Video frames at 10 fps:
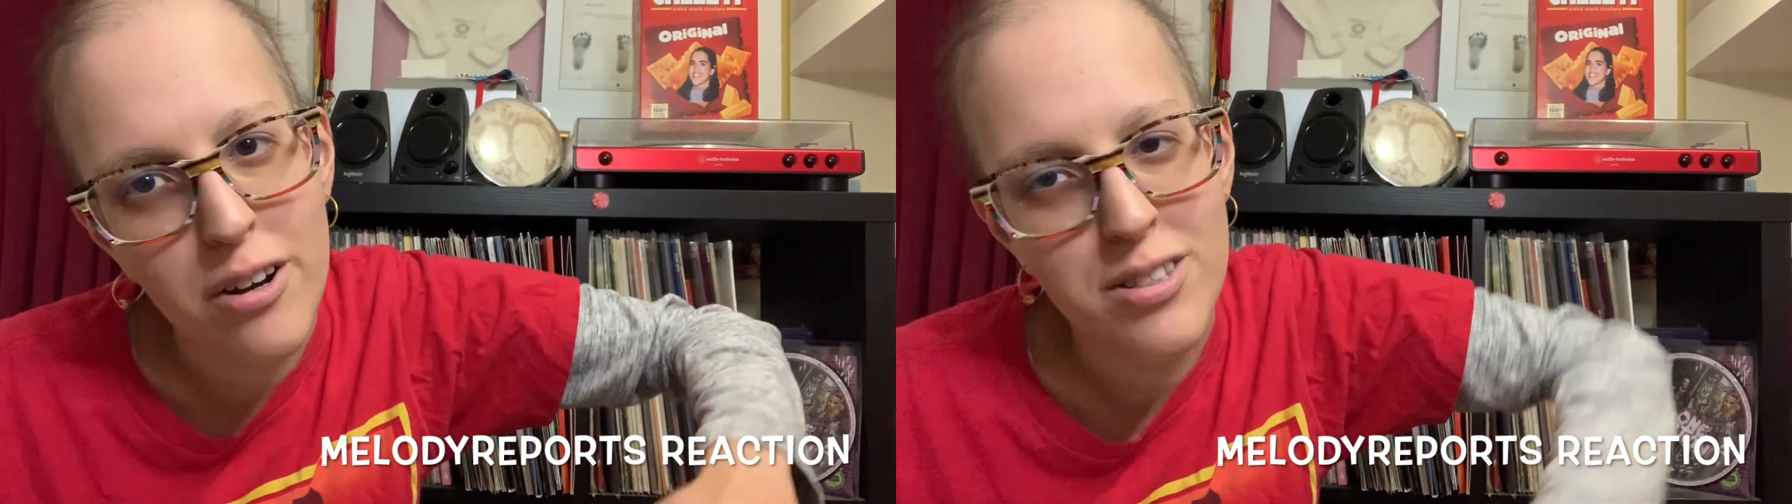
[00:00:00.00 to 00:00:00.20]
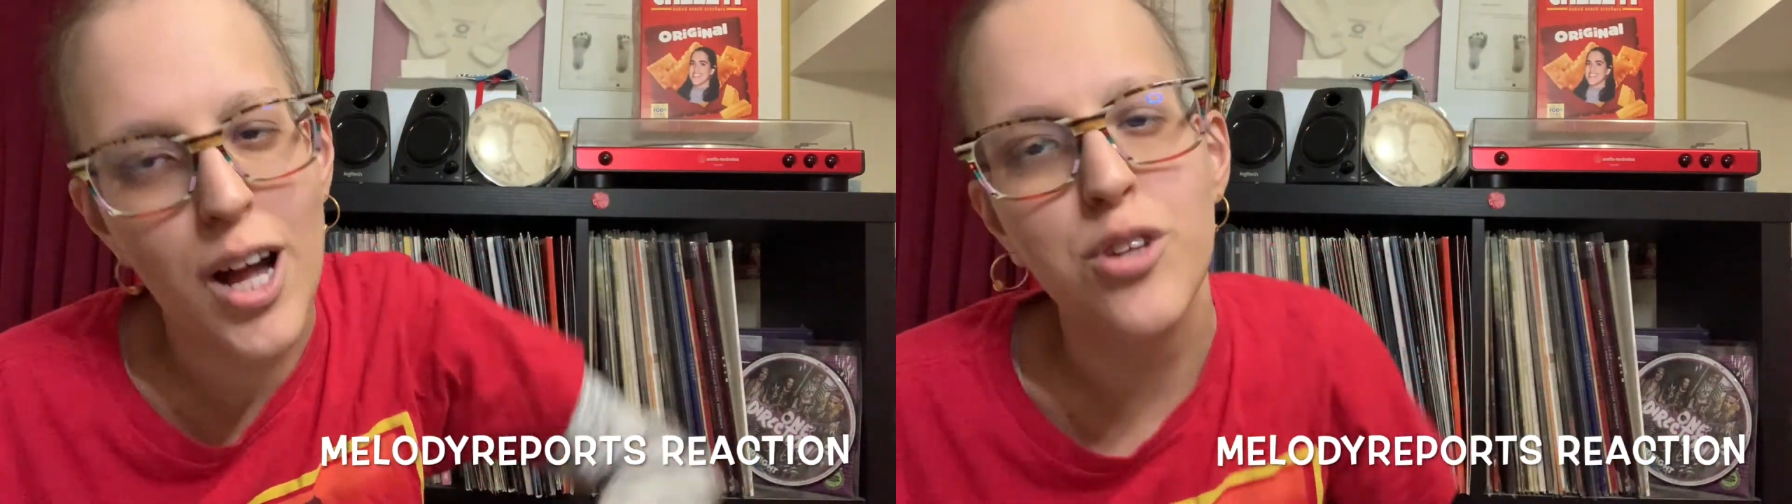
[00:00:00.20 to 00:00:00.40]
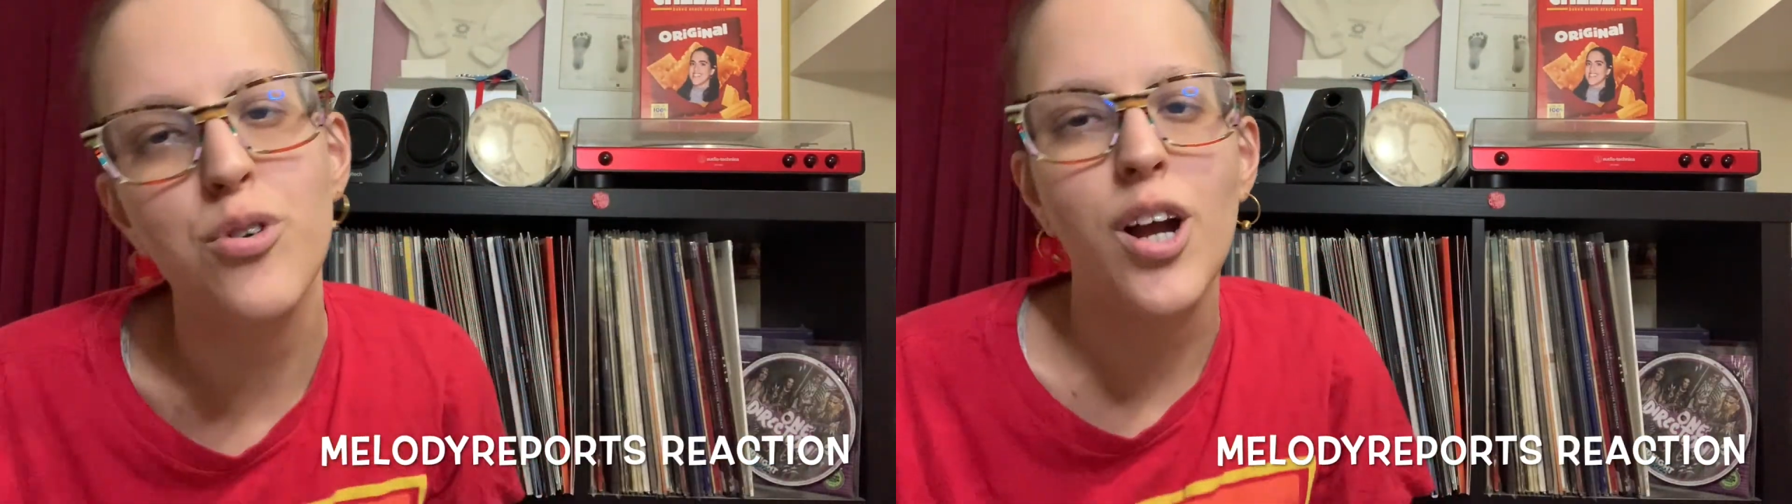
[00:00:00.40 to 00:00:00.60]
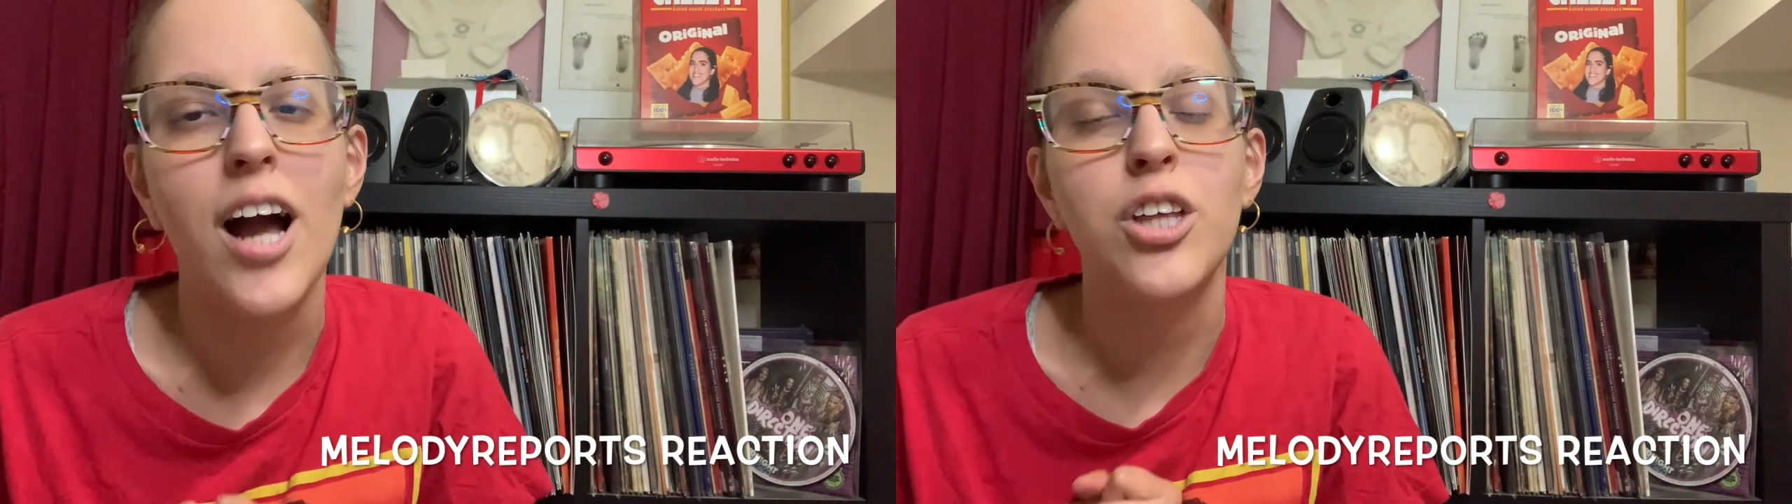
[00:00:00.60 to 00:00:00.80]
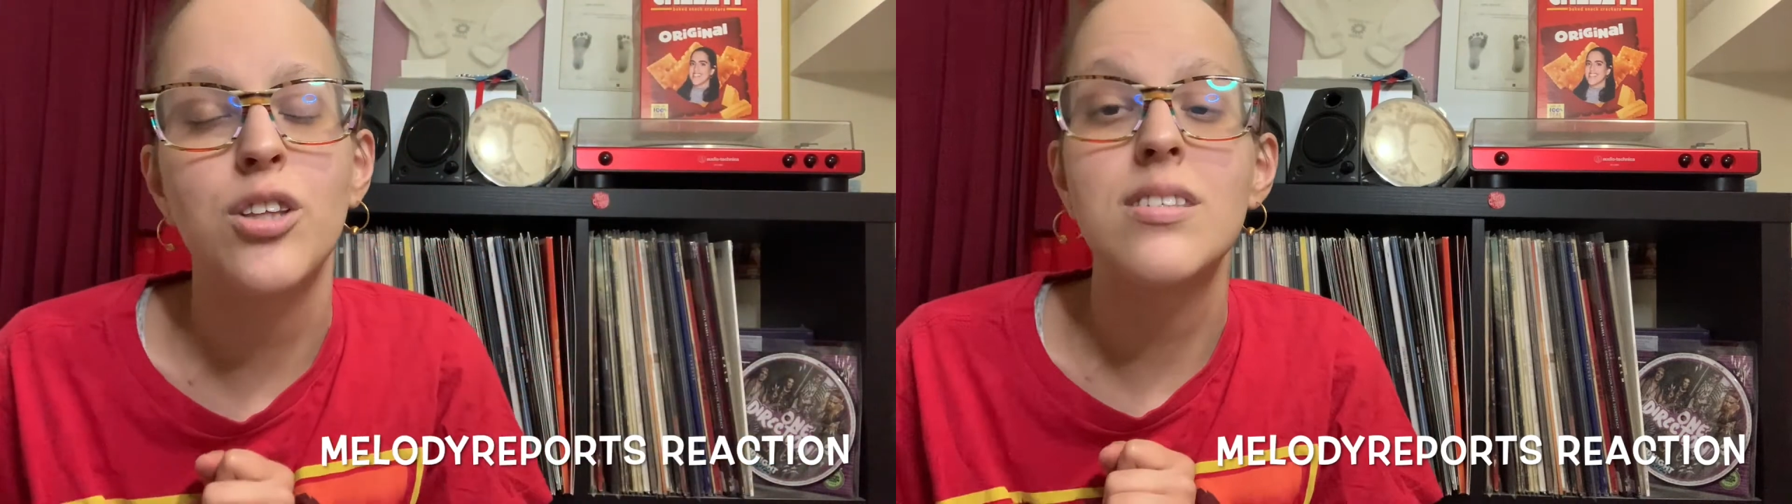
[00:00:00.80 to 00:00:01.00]
Styles
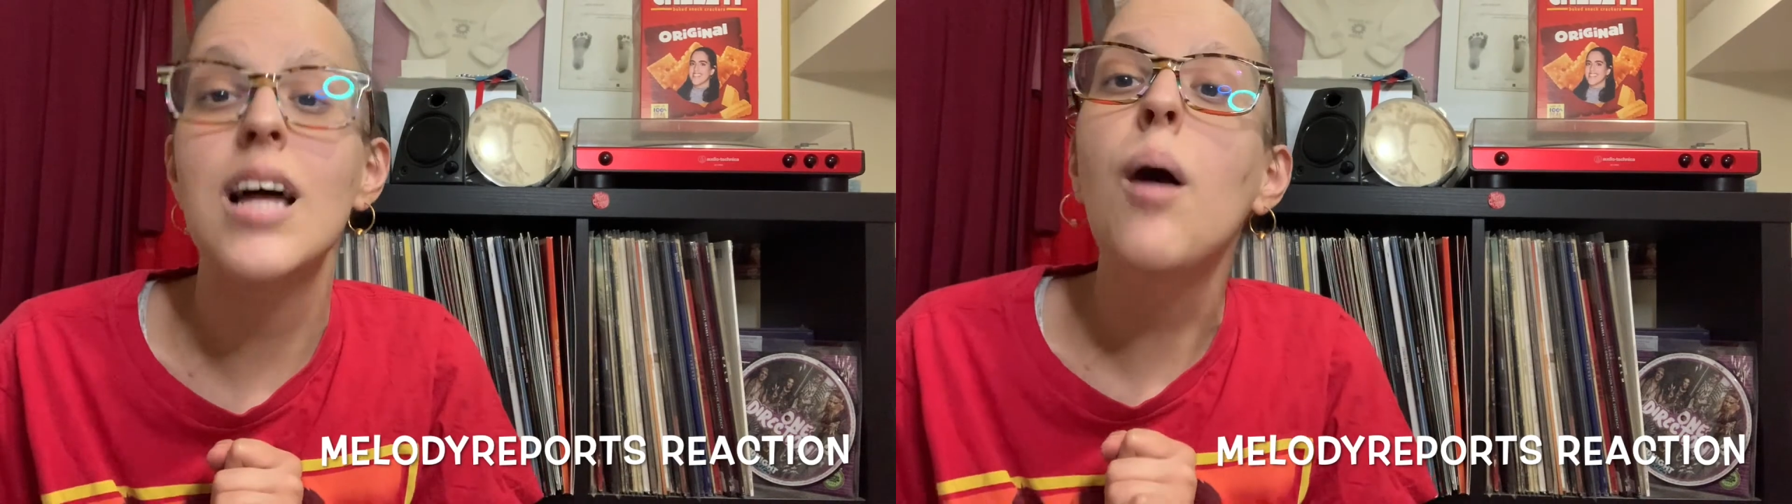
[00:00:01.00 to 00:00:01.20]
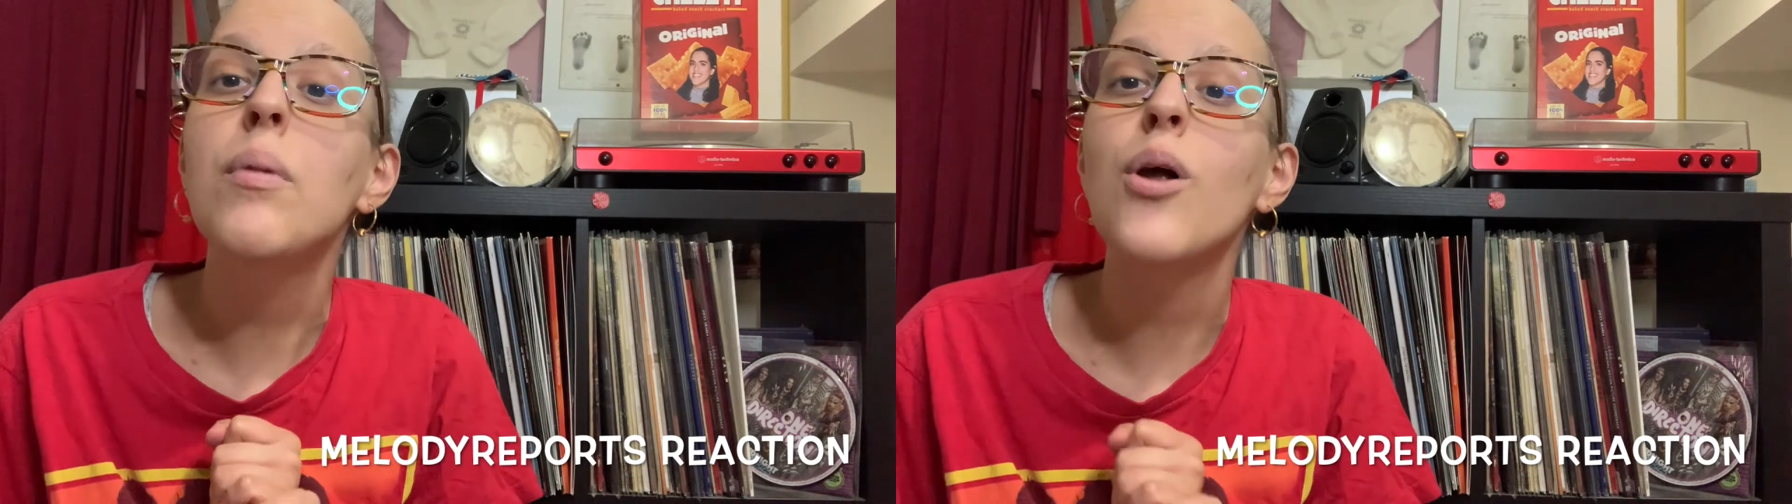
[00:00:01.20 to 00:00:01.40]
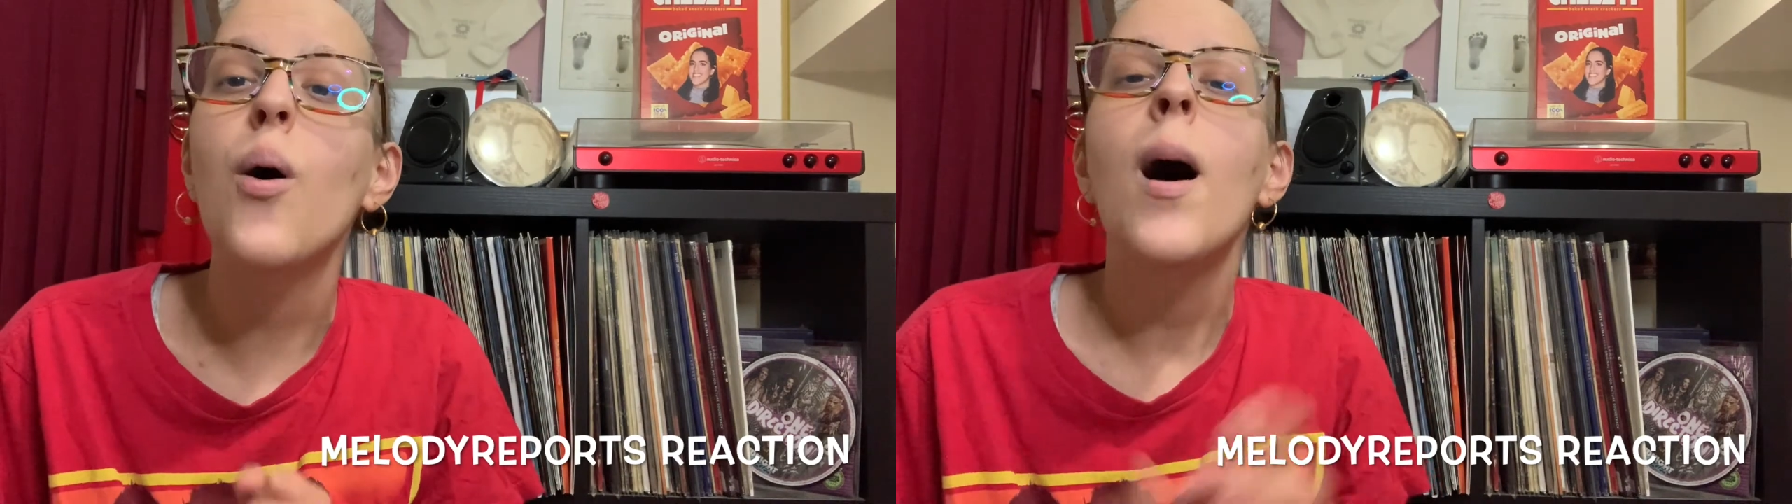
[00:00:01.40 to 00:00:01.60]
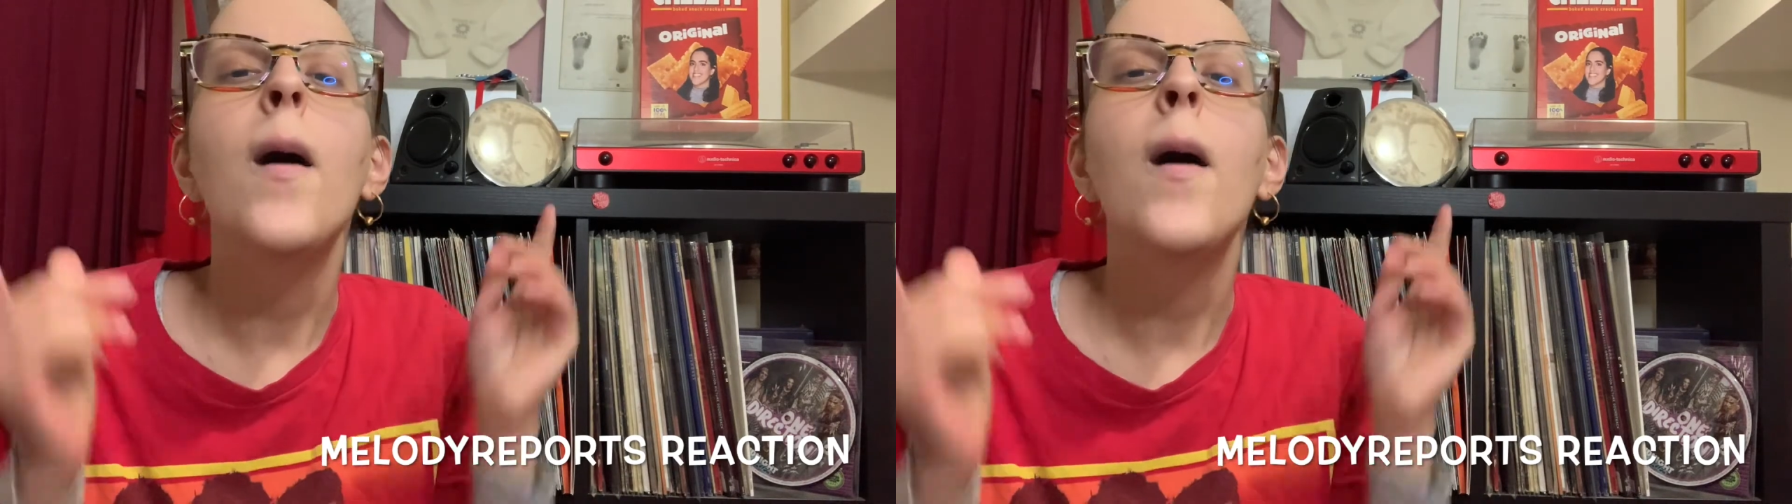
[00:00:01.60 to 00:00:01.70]
reactions down below.